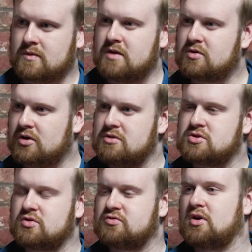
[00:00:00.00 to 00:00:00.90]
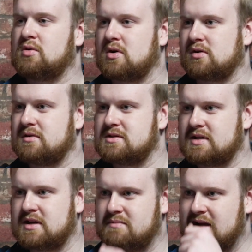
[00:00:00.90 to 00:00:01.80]
You've got no sort of role models
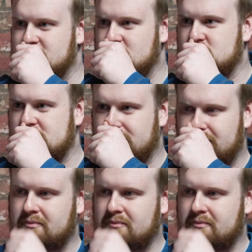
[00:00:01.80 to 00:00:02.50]
and mentorship.